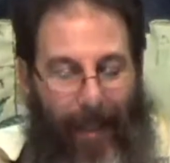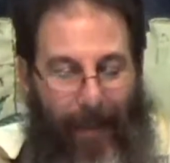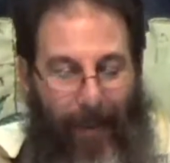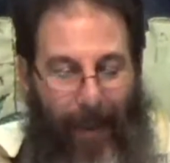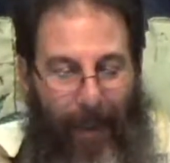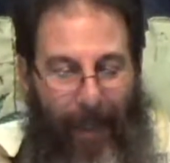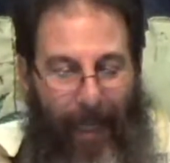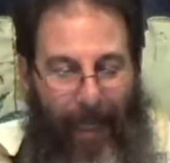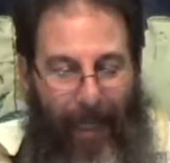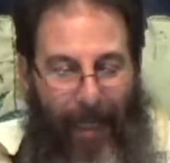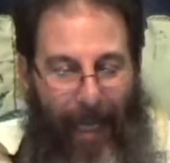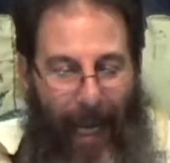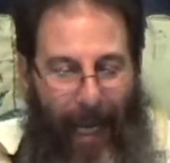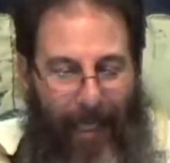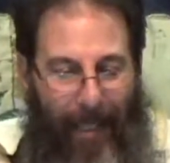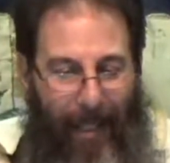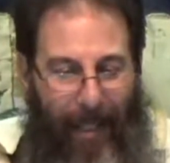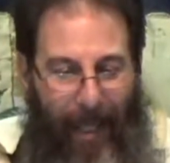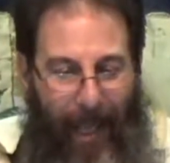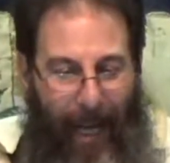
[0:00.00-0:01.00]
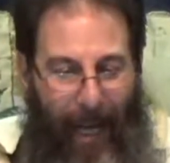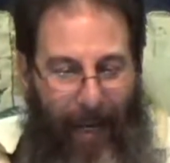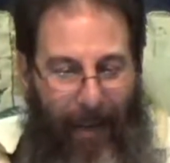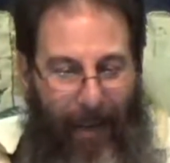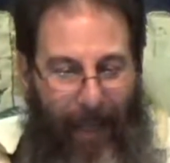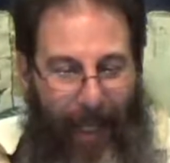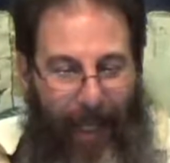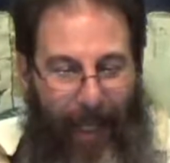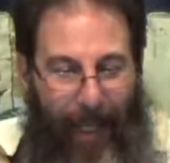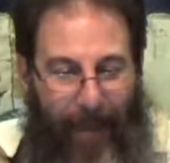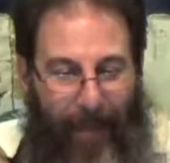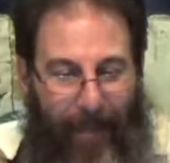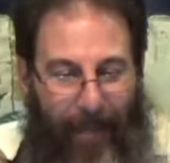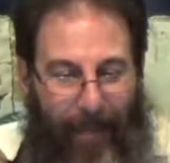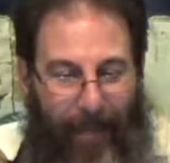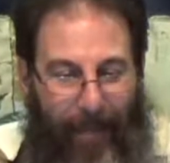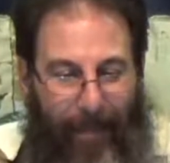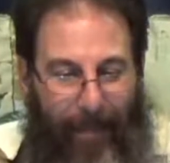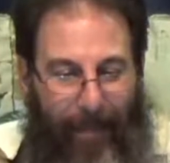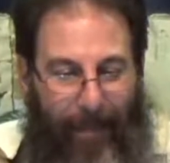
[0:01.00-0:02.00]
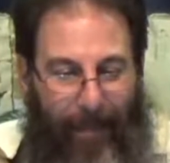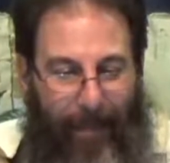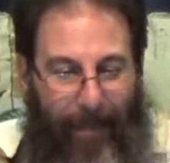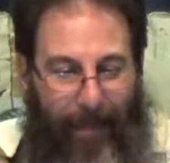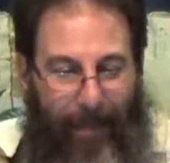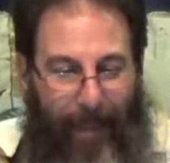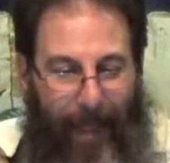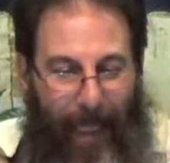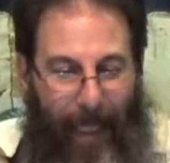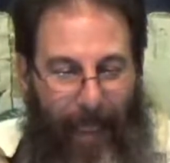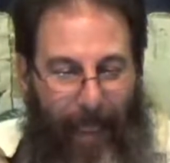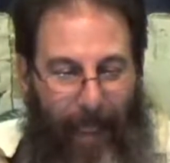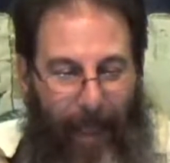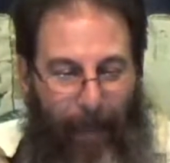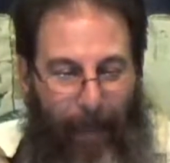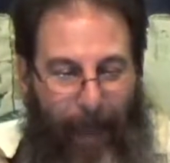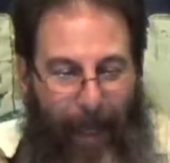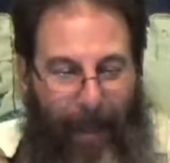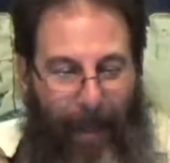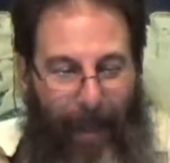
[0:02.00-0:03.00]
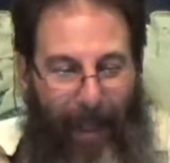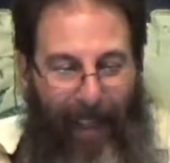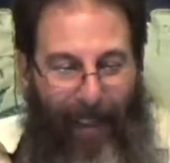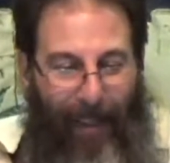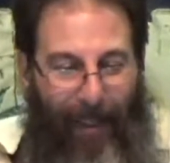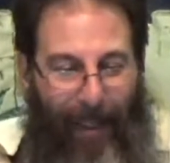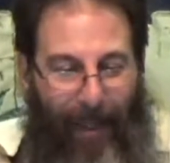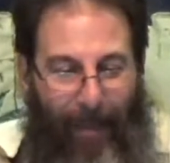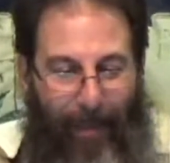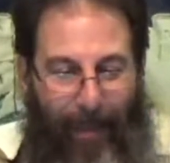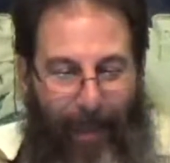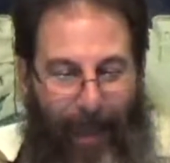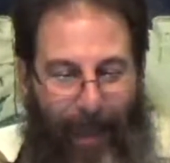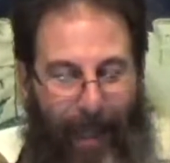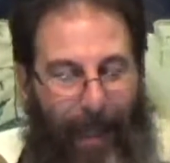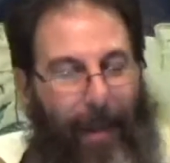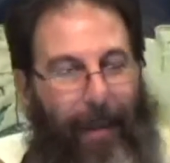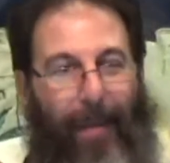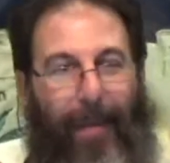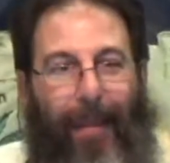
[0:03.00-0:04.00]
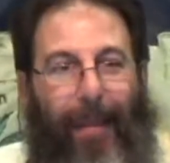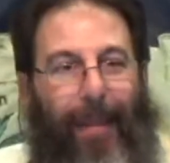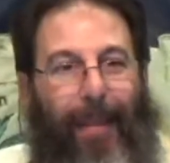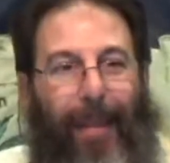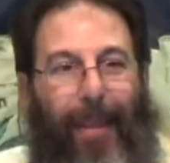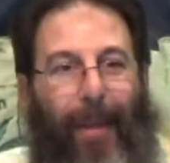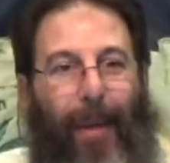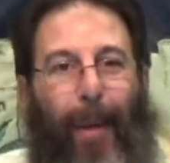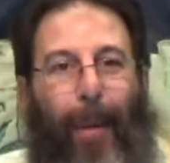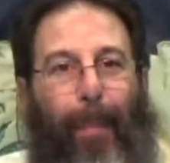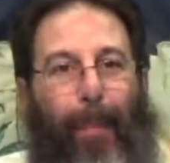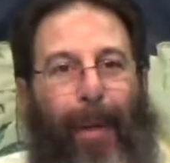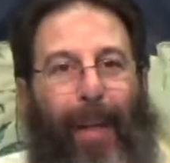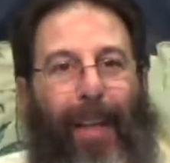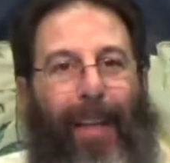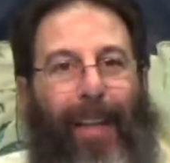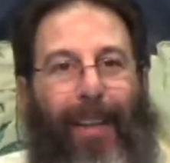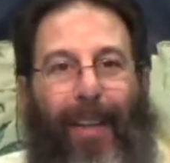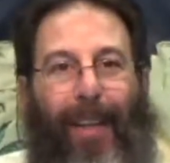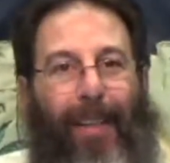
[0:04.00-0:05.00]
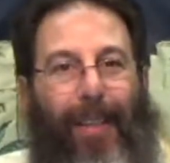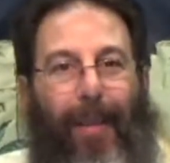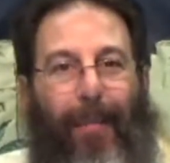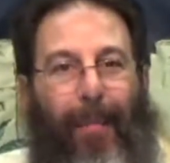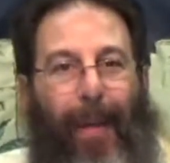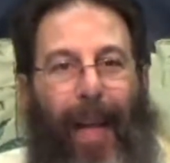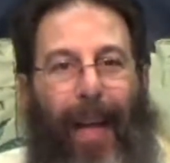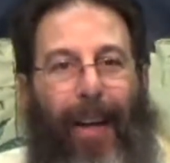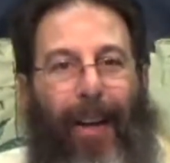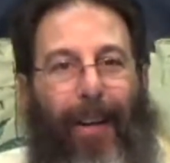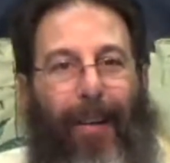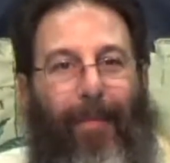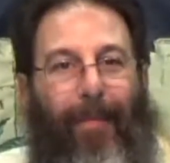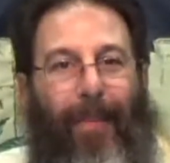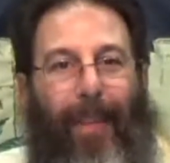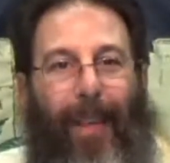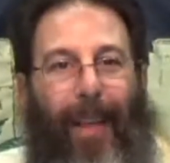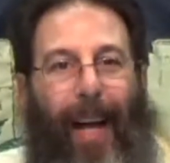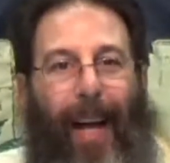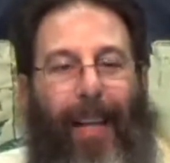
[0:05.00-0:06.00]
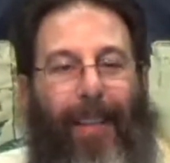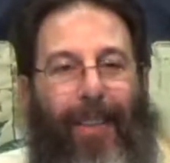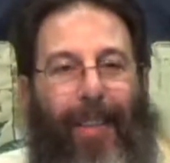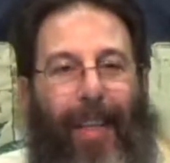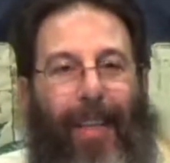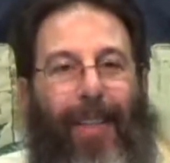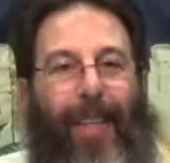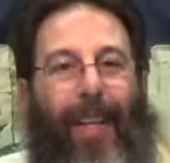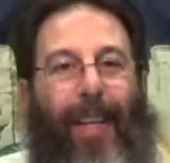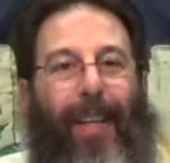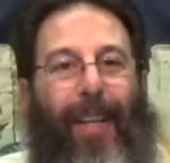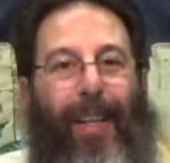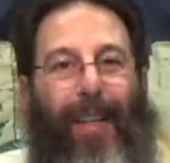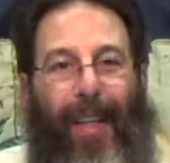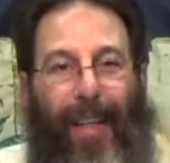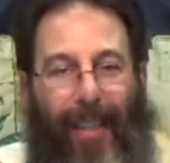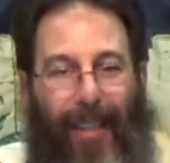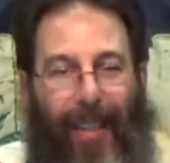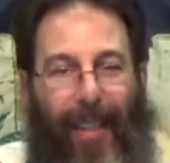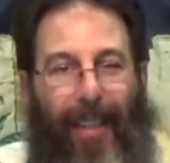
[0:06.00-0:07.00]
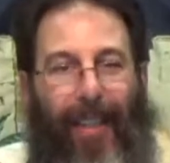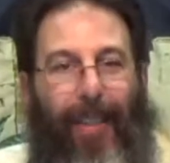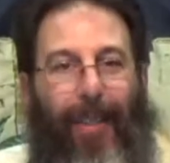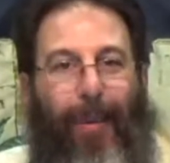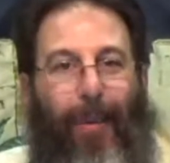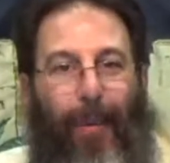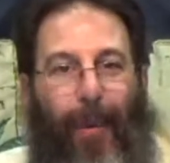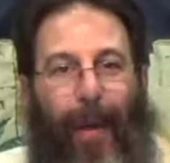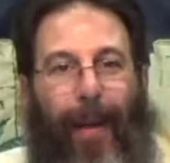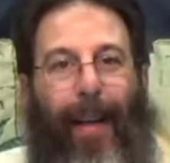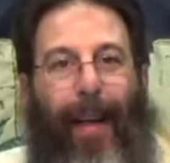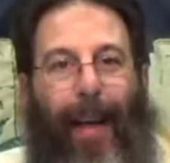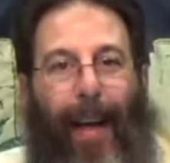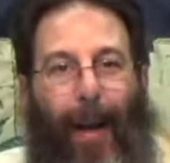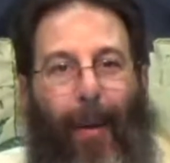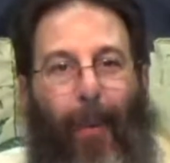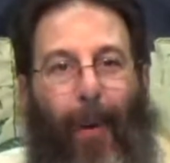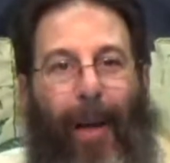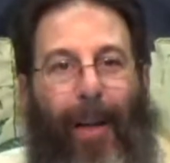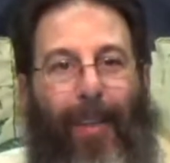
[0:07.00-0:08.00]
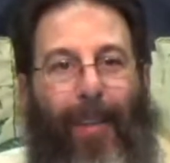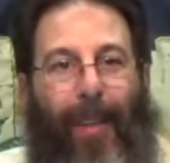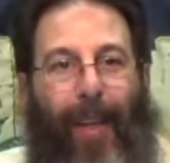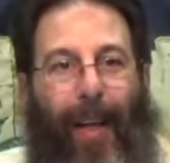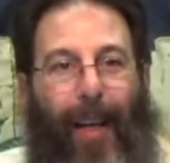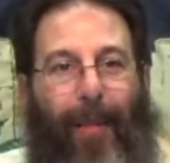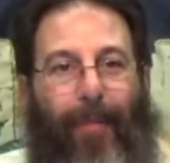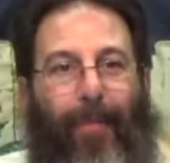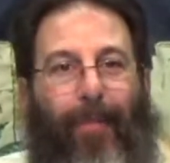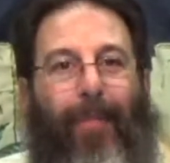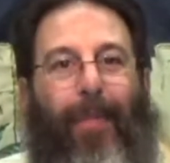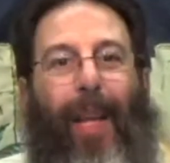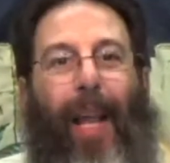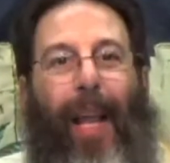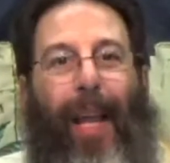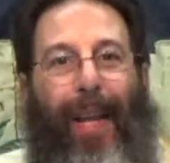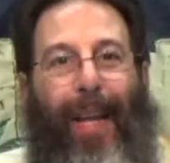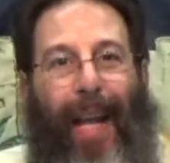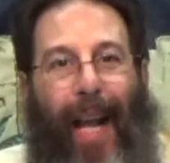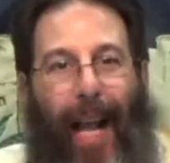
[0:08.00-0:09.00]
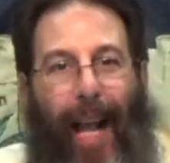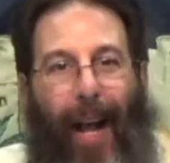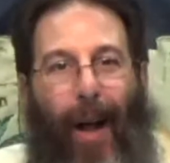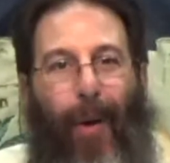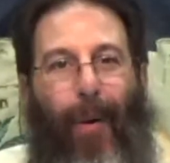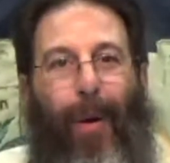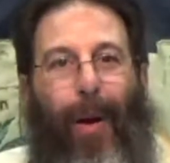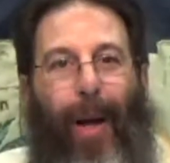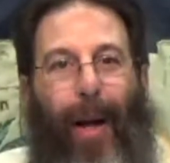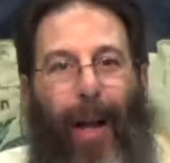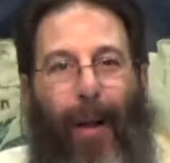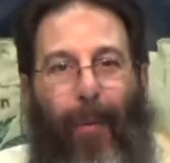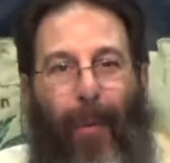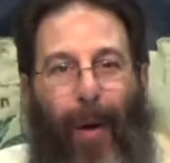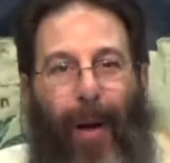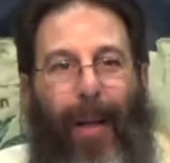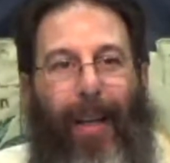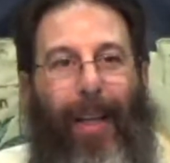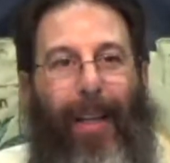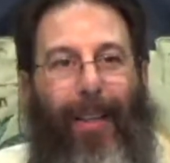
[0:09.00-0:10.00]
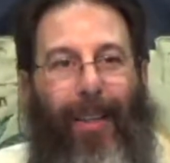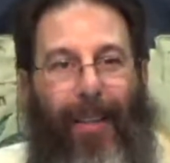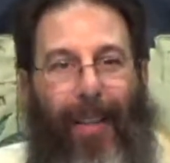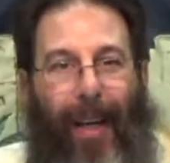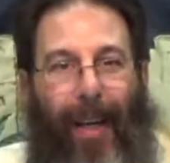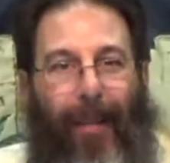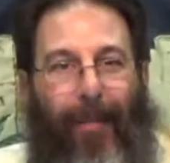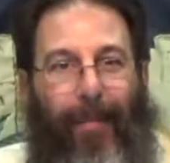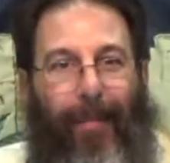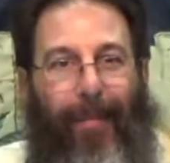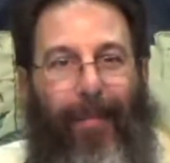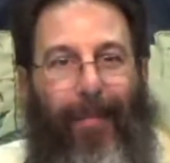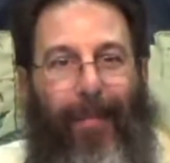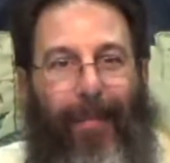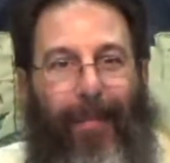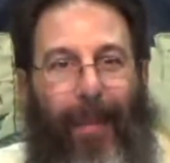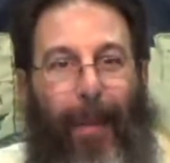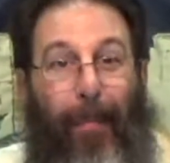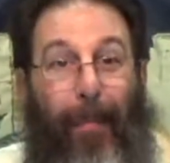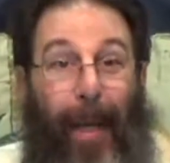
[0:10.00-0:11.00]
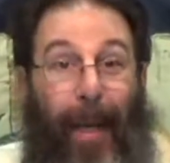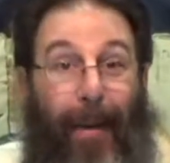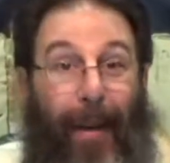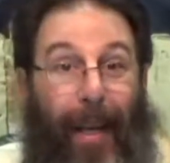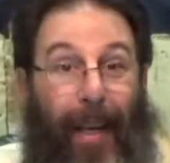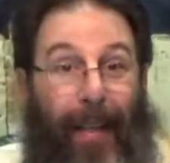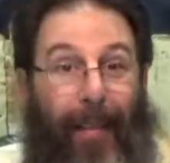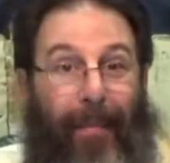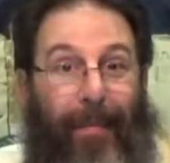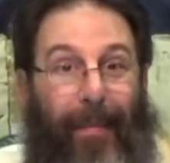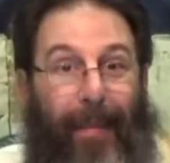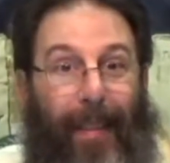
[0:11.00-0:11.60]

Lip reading: Well, then God's a liar right here. Because, you know, your opinion doesn't matter. God says, this is what I want done and how I want it done. Period.